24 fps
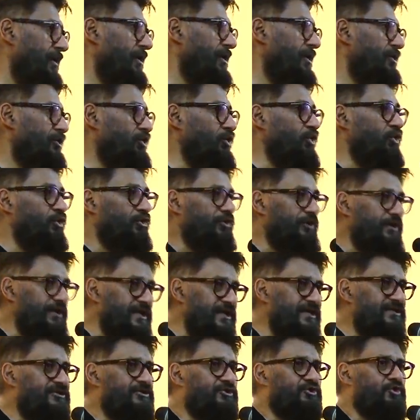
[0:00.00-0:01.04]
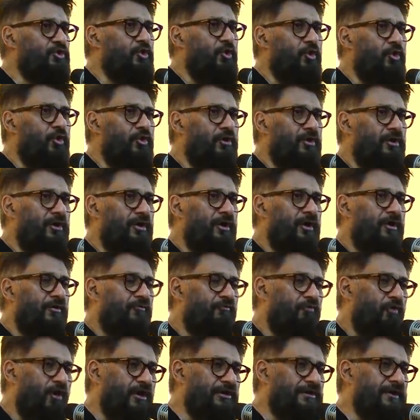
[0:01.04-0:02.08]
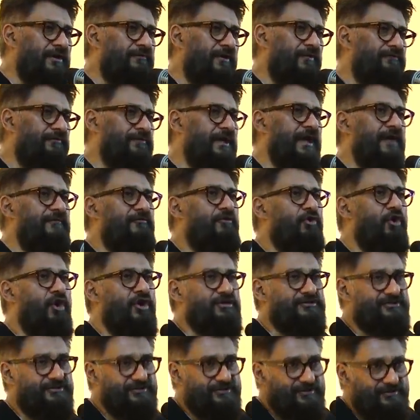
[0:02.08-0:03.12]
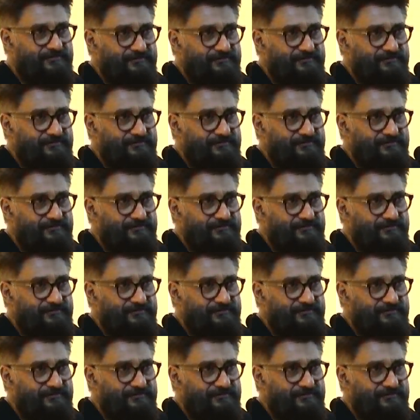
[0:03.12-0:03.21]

to restore whatever we have lost.